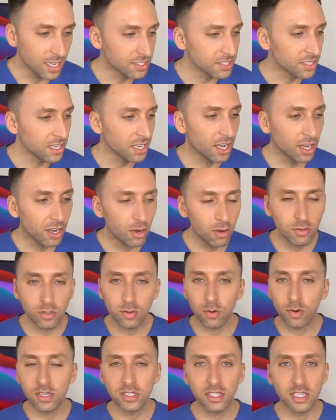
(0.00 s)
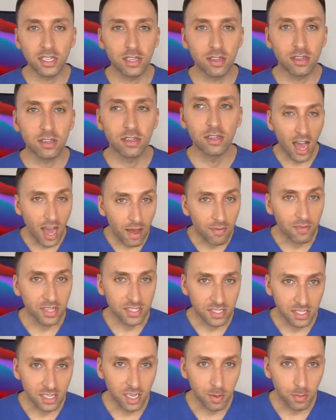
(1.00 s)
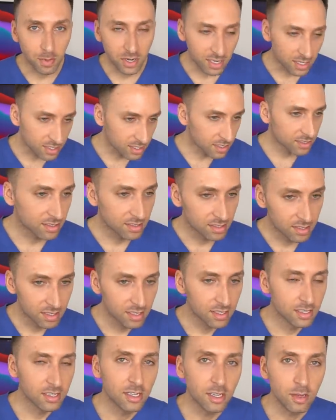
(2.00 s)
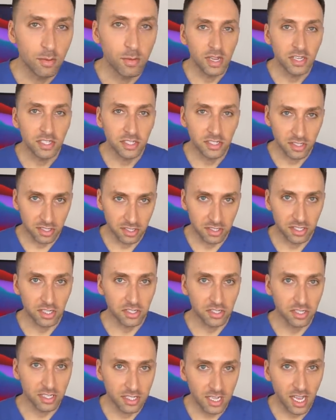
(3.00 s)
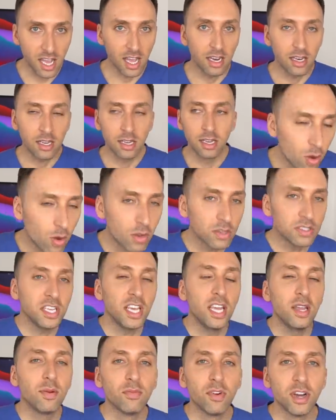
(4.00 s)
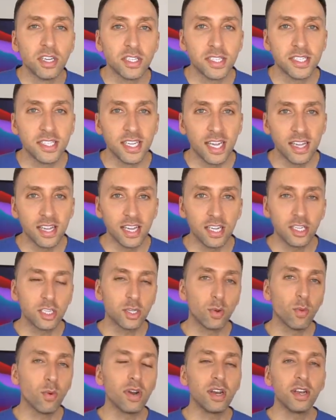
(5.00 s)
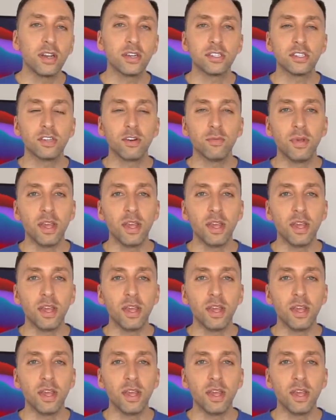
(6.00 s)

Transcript: It's a huge ordeal, obviously, because patient's essentially dead. Whole team rushes in, like 20 or so